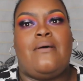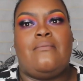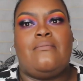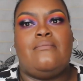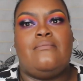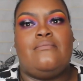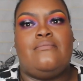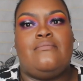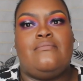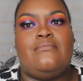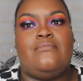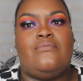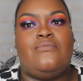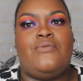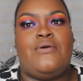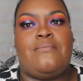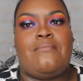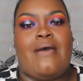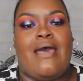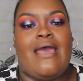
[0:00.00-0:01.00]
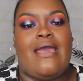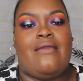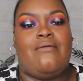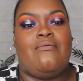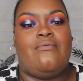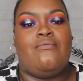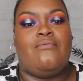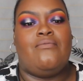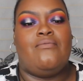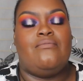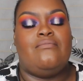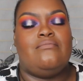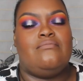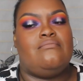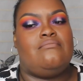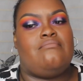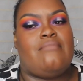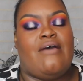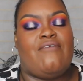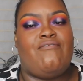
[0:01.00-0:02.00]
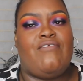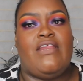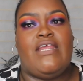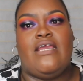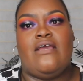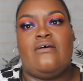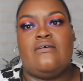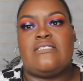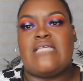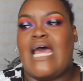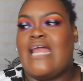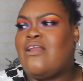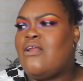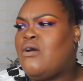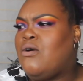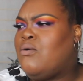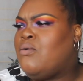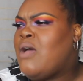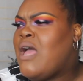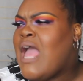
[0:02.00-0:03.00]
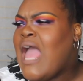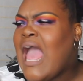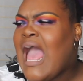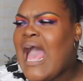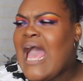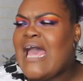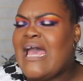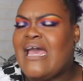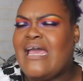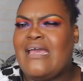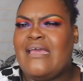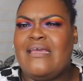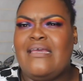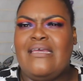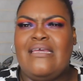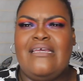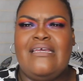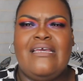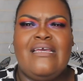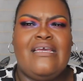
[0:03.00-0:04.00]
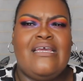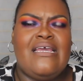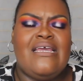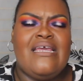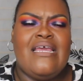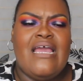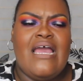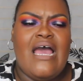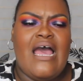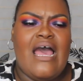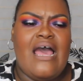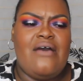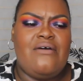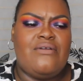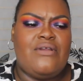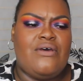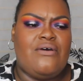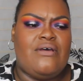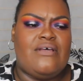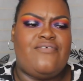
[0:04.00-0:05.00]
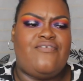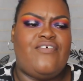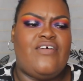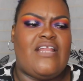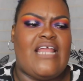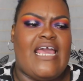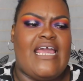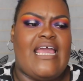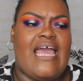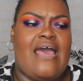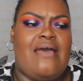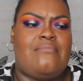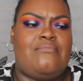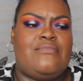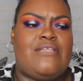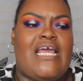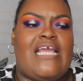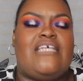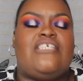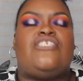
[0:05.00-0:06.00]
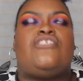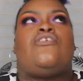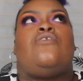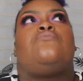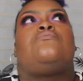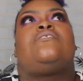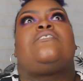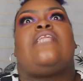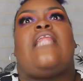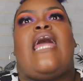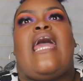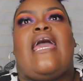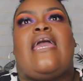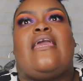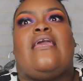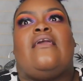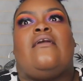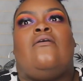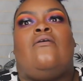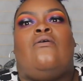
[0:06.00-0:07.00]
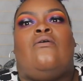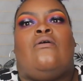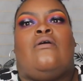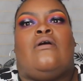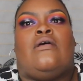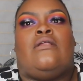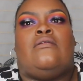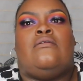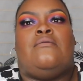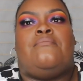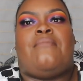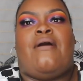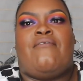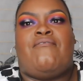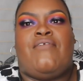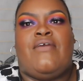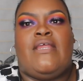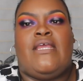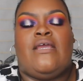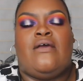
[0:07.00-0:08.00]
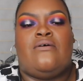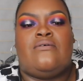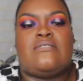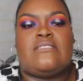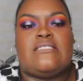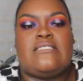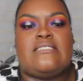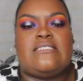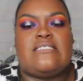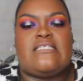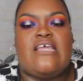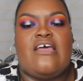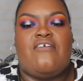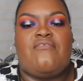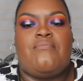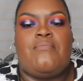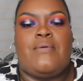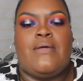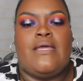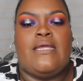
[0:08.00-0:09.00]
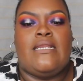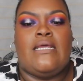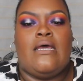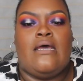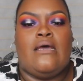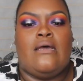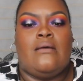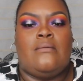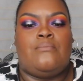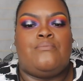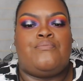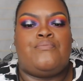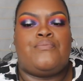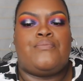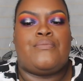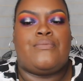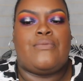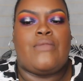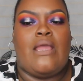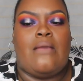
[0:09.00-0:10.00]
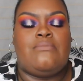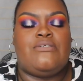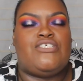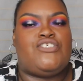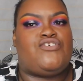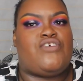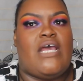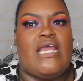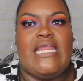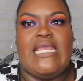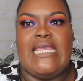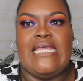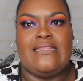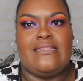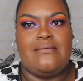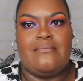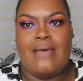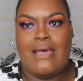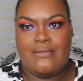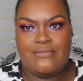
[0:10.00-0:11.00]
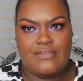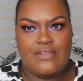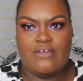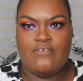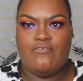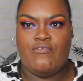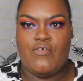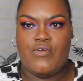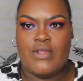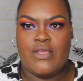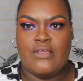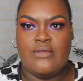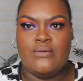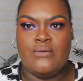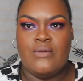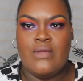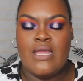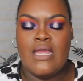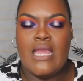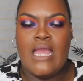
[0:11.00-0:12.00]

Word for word: up with my my videos I know I I don't know. It feel like I'm like so slagging on my videos and stuff, but um, I'm just trying to get them out there for you.